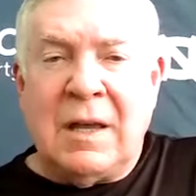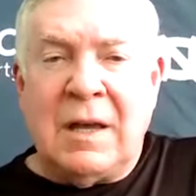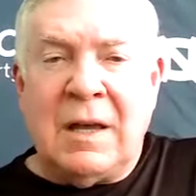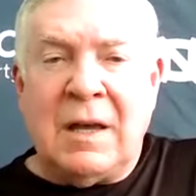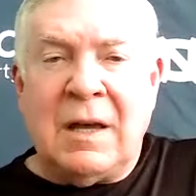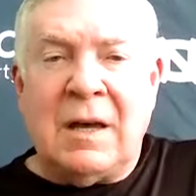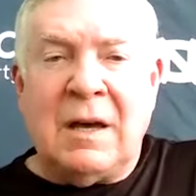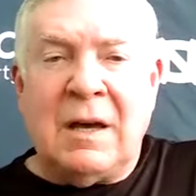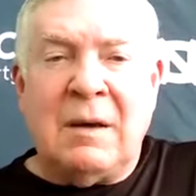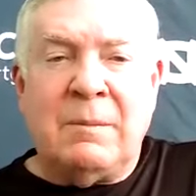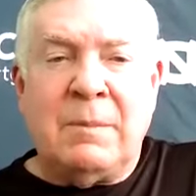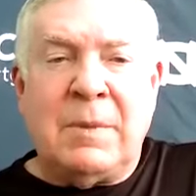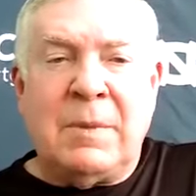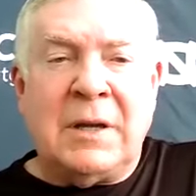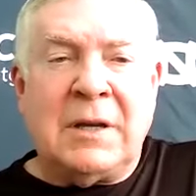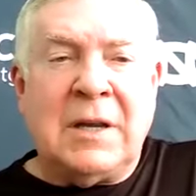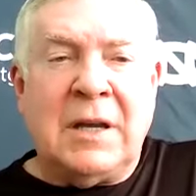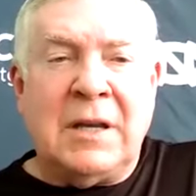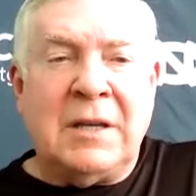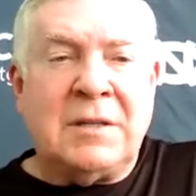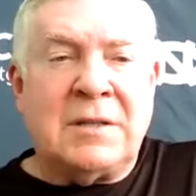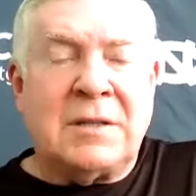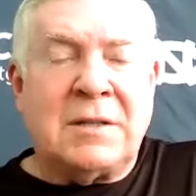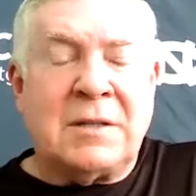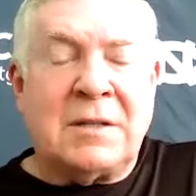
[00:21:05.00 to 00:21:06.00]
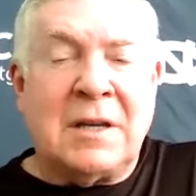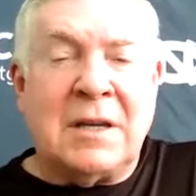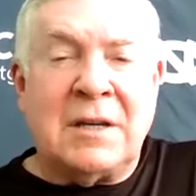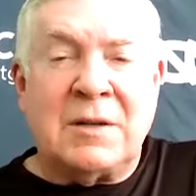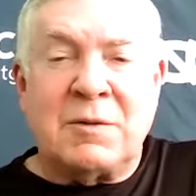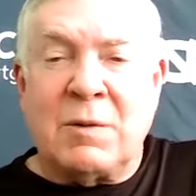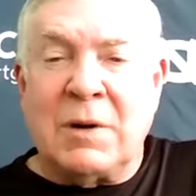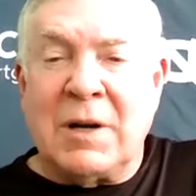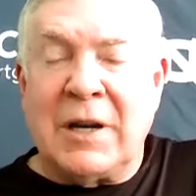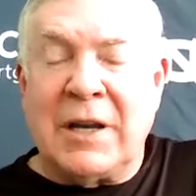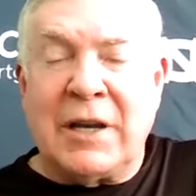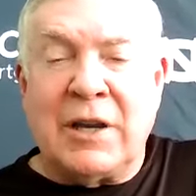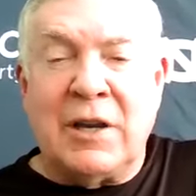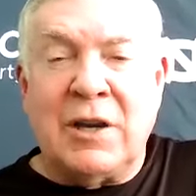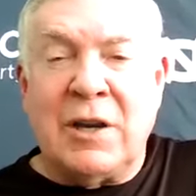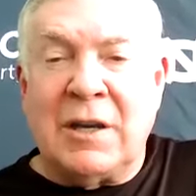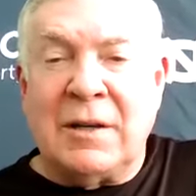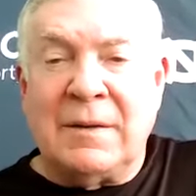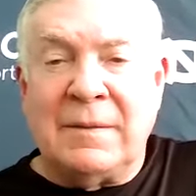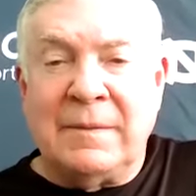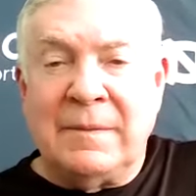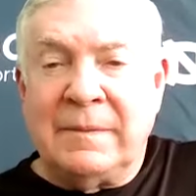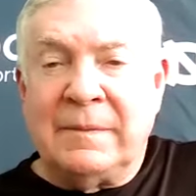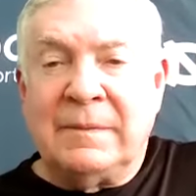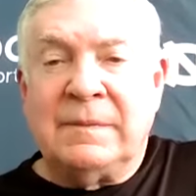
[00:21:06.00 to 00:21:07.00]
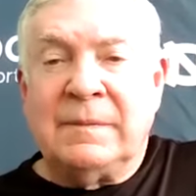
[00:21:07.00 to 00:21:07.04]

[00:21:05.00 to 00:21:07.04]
But he's really good.